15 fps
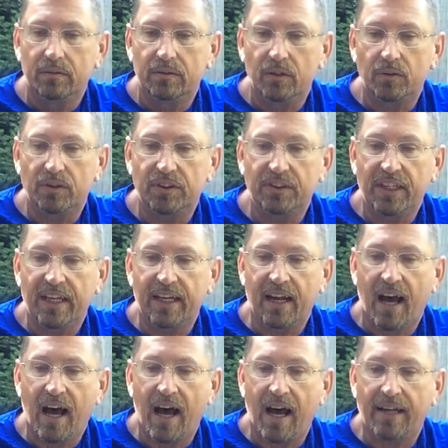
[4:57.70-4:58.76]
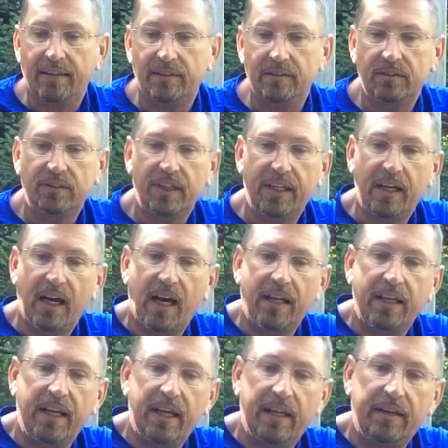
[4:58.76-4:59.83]
So she's getting hot. She ain't hot
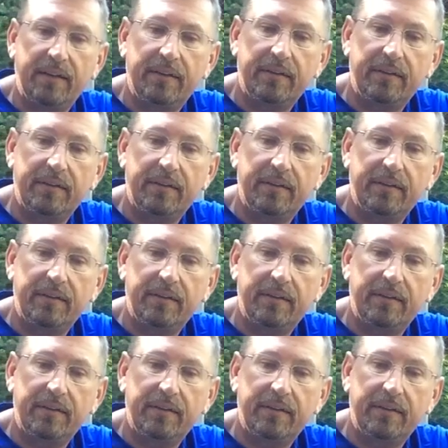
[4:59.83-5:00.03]
yet.